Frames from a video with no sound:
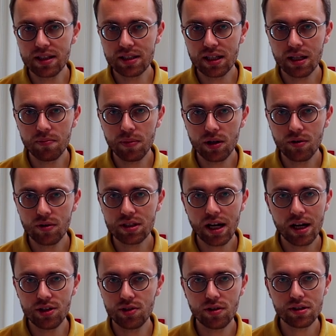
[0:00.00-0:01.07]
then because
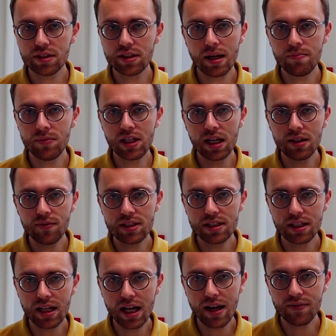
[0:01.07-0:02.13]
I thought that I'm done with the
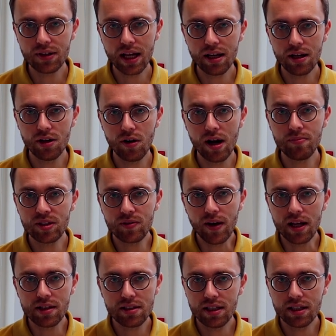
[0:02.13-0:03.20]
life. Like, you know, I'm
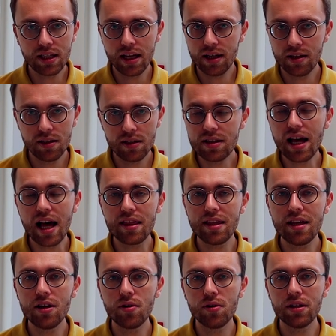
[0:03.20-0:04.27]
20 and like
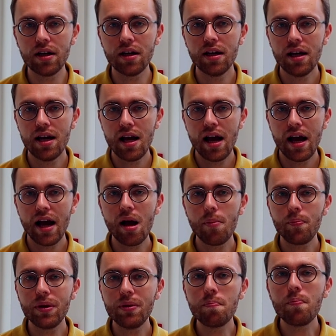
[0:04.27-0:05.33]
nothing gonna
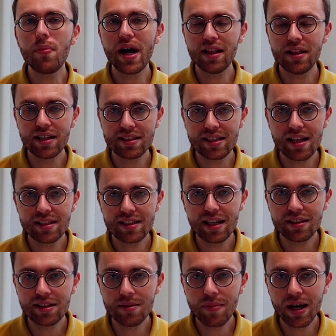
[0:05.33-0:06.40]
happen better than
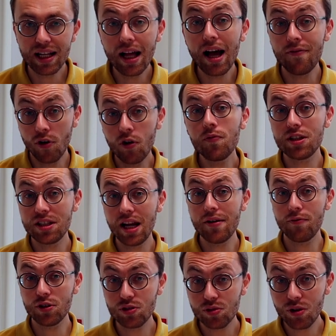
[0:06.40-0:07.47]
that in my life. Obviously, I
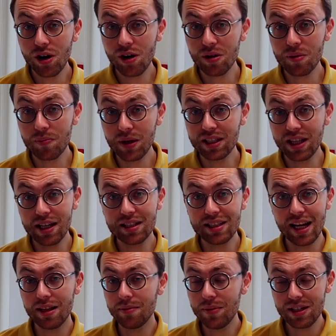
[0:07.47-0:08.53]
was wrong, but like
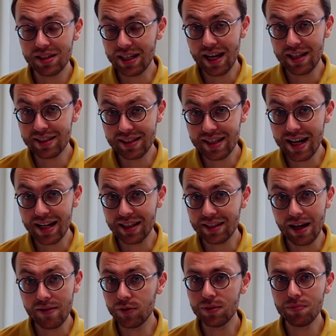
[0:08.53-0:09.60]
tell me then that
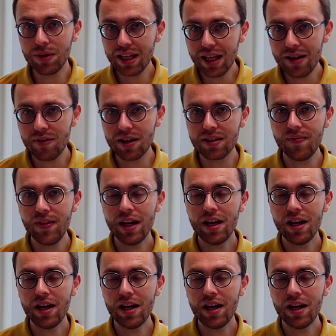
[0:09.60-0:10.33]
I won't believe it.